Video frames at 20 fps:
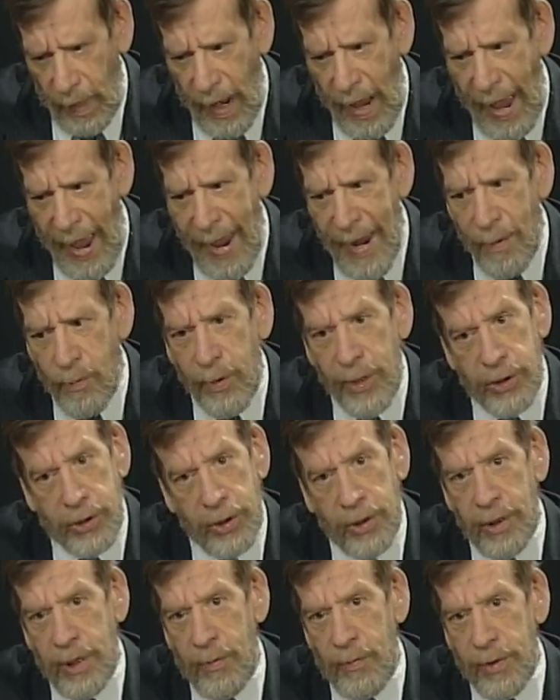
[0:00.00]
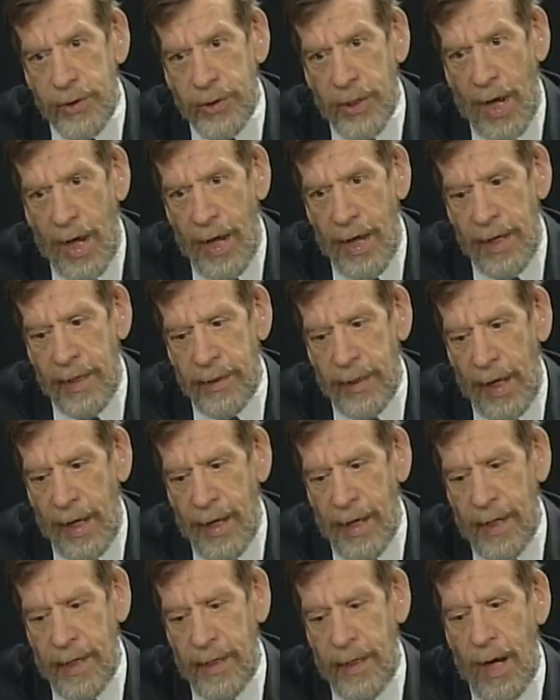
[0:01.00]
I recently resigned,
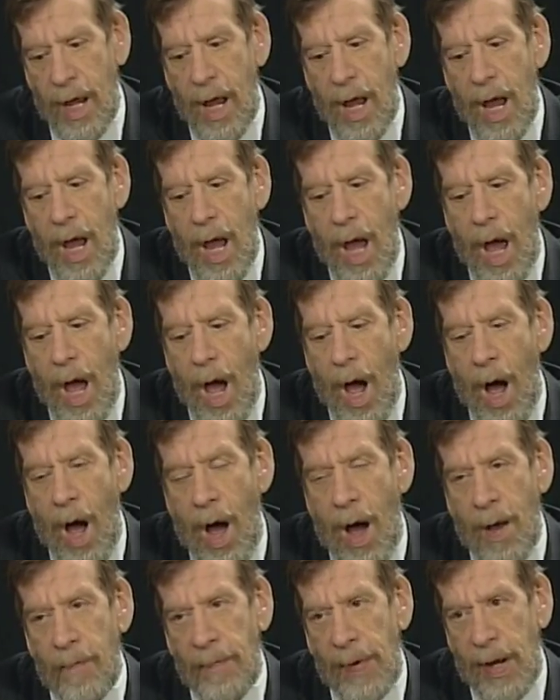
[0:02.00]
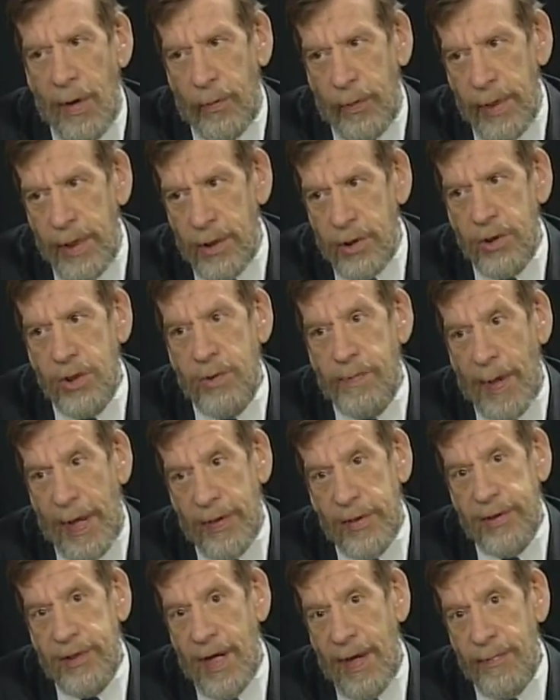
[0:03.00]
and uh, my reasons by
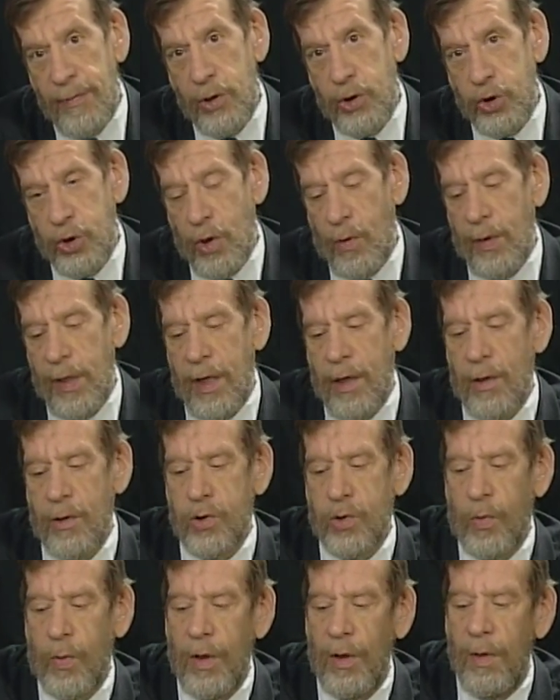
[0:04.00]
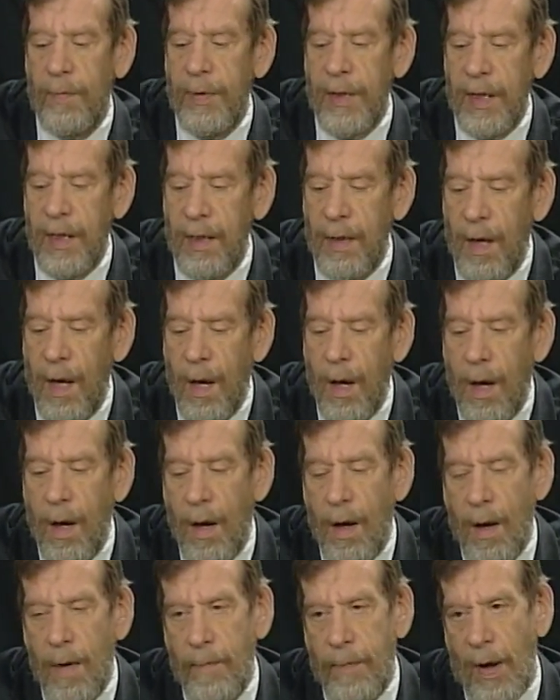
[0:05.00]
the time this show airs will be
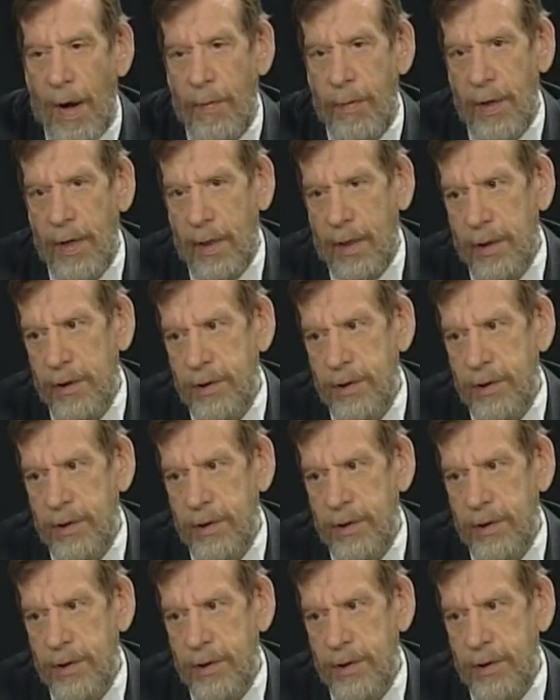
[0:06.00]
public.